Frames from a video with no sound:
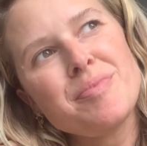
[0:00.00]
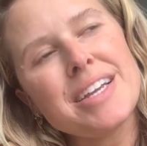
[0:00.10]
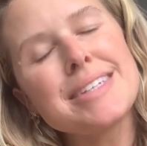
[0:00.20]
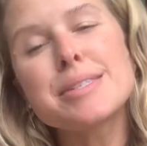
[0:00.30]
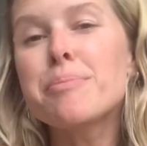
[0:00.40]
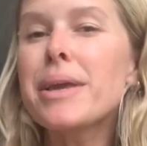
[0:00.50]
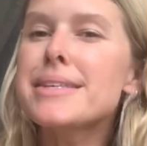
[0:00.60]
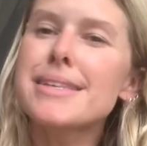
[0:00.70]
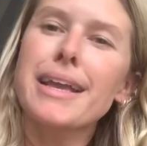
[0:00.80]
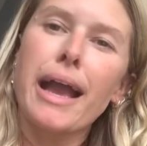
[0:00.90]
it's
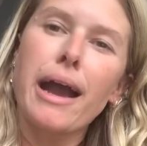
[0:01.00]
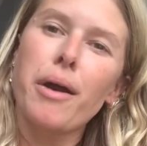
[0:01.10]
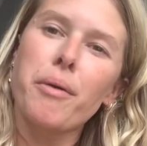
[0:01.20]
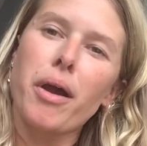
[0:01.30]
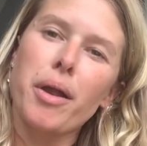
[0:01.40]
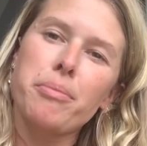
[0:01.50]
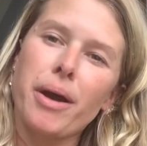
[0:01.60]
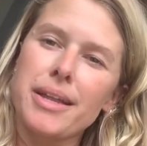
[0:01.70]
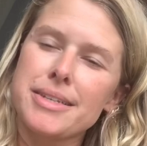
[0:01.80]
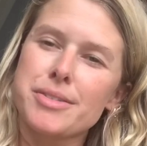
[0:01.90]
amazing how our
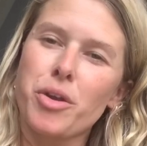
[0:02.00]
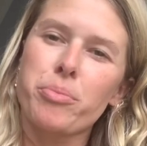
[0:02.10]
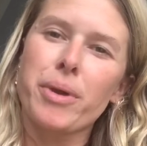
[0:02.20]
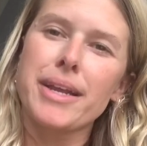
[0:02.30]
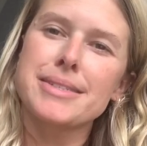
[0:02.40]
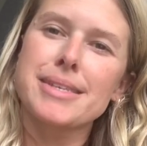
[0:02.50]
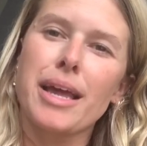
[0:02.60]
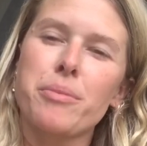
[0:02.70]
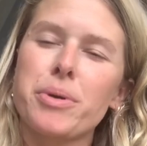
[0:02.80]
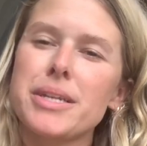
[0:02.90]
bodies and our brains
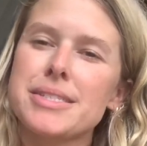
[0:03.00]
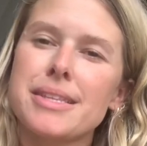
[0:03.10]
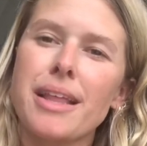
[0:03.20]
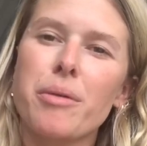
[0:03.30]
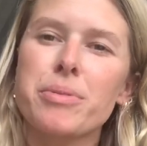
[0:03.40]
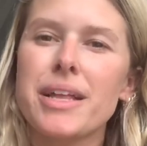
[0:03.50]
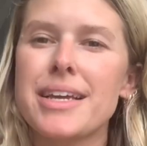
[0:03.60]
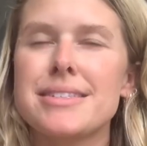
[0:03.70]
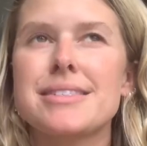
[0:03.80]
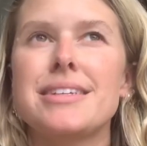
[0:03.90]
kind of put us in that
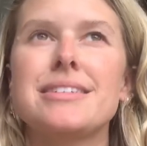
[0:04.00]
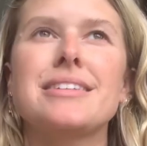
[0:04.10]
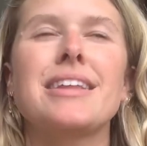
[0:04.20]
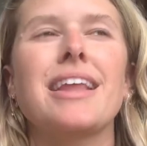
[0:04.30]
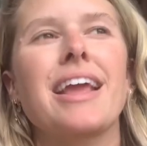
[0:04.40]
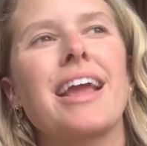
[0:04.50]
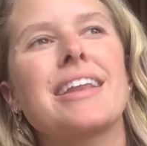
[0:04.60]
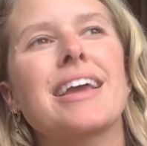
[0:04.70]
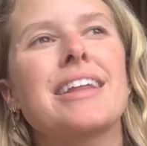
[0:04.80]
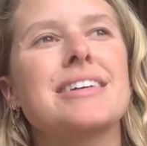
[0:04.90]
place and
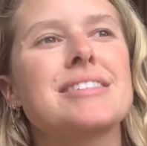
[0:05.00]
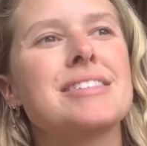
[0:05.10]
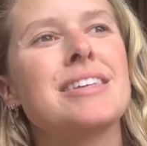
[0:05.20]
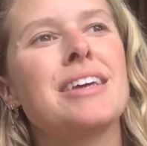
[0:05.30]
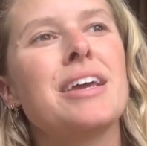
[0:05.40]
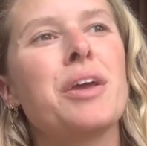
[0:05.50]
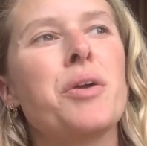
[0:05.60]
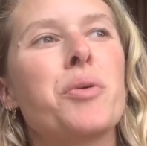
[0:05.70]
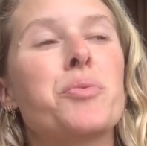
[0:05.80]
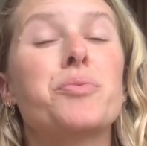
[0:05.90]
get us
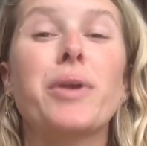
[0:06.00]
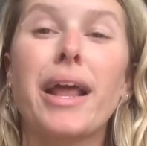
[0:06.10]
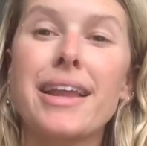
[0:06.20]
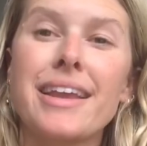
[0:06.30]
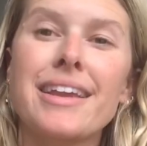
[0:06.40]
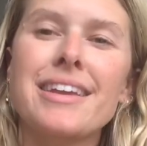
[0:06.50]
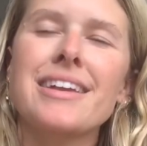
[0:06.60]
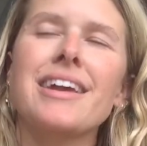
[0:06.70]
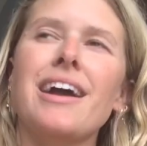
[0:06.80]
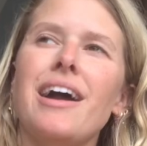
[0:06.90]
ready.
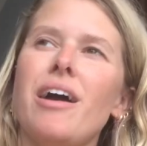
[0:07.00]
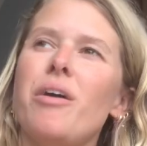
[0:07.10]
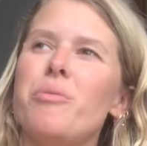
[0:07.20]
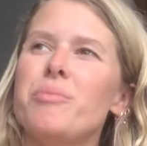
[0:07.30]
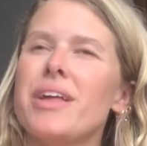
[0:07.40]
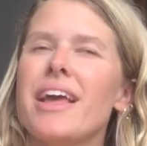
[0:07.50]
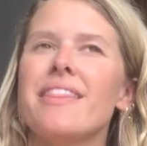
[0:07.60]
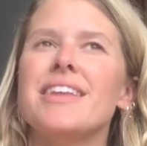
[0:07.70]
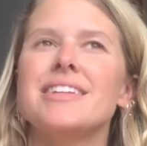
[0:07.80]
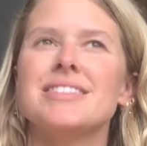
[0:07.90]
And
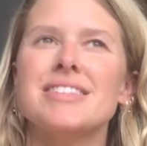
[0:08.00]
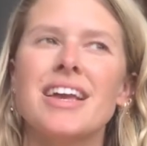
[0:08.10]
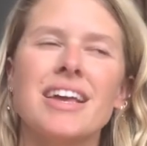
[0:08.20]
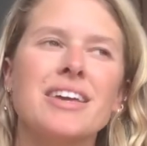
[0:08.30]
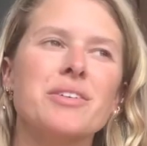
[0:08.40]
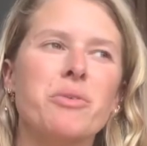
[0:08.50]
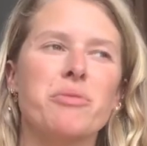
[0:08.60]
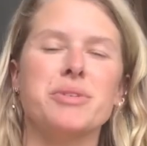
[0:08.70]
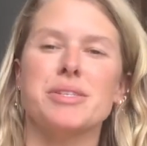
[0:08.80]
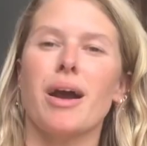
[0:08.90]
then
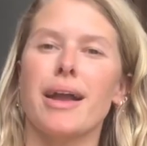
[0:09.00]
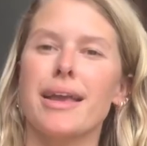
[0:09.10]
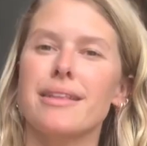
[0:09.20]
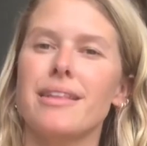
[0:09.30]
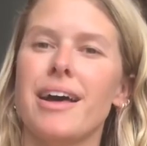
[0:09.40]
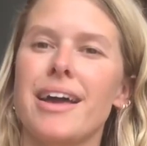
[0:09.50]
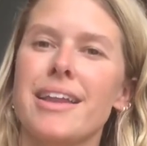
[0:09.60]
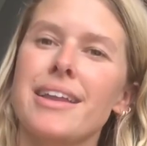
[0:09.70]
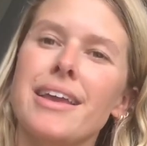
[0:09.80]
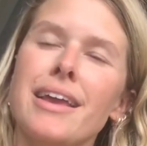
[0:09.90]
we've been talking a
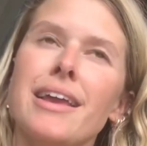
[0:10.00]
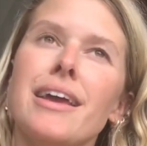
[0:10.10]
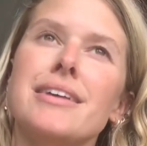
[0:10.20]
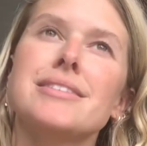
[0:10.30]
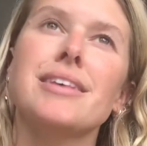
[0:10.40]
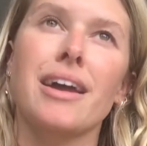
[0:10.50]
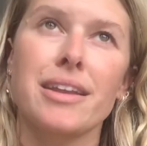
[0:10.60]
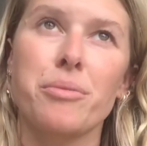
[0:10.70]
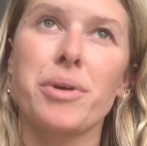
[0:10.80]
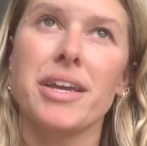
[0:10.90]
lot.
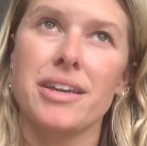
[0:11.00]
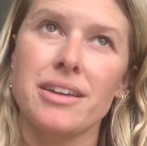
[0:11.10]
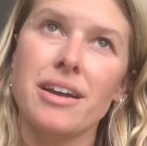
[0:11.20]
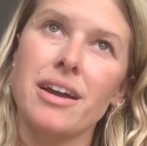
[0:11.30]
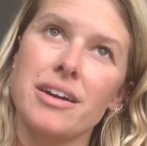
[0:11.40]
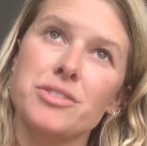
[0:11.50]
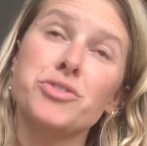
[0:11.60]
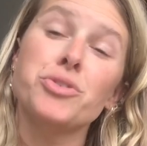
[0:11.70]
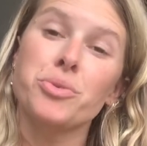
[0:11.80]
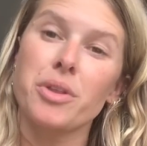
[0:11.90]
Sonia, my
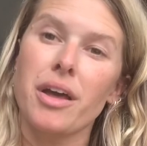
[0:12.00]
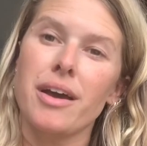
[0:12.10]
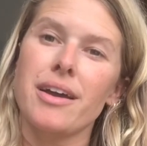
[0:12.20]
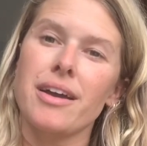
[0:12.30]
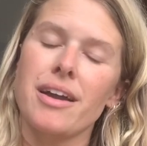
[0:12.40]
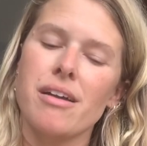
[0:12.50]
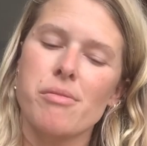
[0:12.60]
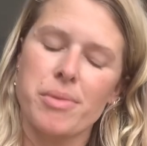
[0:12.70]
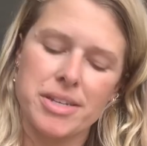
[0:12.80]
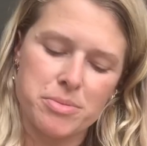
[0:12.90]
doula,
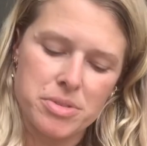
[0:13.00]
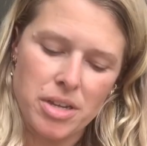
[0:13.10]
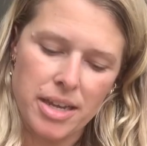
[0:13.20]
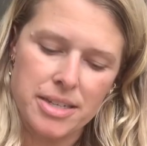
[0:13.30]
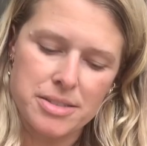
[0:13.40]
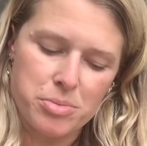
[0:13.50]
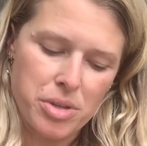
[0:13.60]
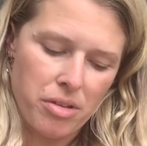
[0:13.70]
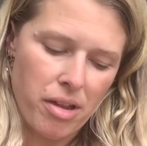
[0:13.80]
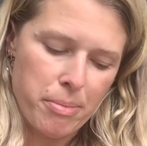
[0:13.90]
has been talking to
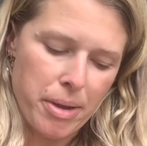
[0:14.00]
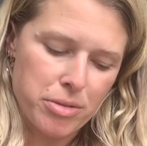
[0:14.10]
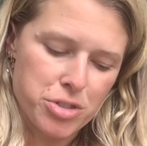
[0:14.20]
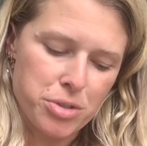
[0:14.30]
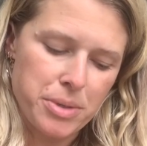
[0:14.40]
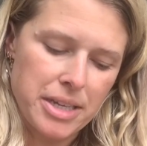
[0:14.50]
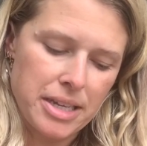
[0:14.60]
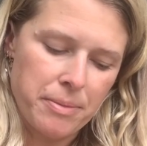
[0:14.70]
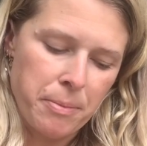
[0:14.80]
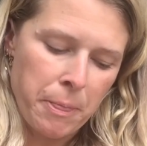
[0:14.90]
me a lot about doing,